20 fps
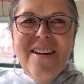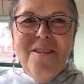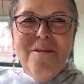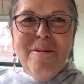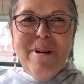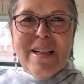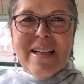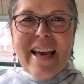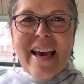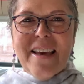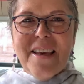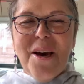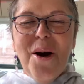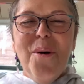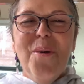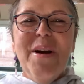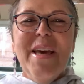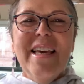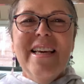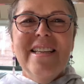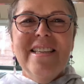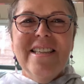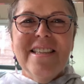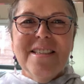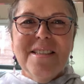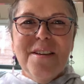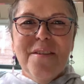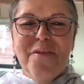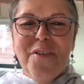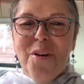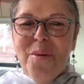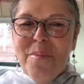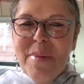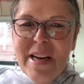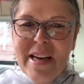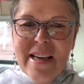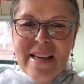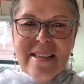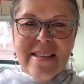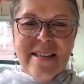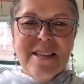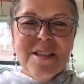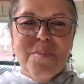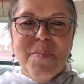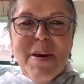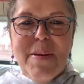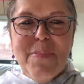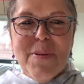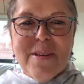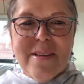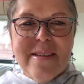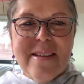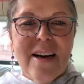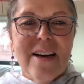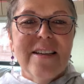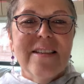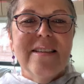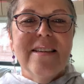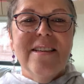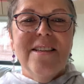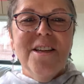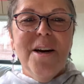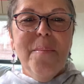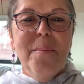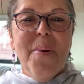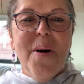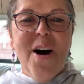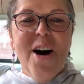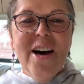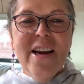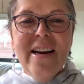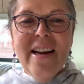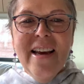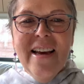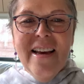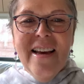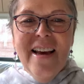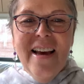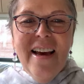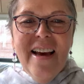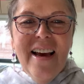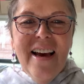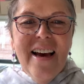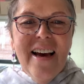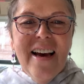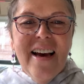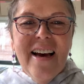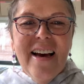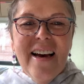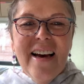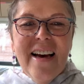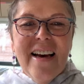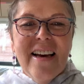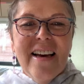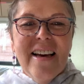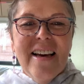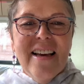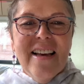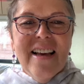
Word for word: We'll get going in just a few minutes as people start to jump on. Uh,